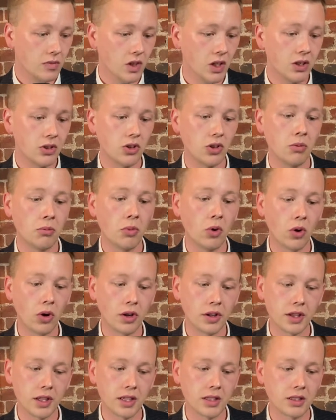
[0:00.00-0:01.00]
So more
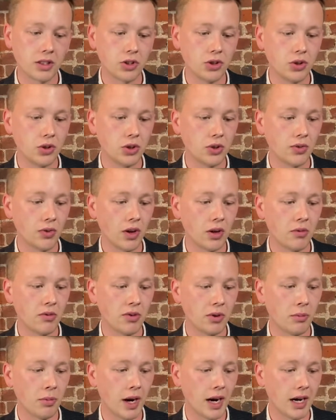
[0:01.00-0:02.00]
things to choose from for
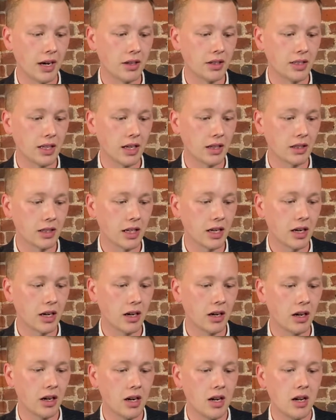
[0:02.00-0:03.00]
buyers out
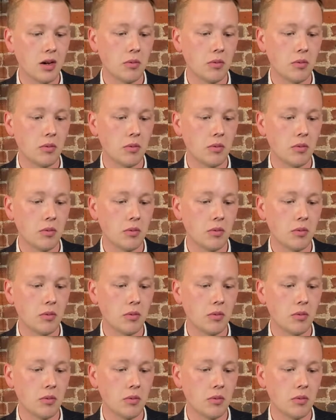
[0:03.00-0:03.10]
there,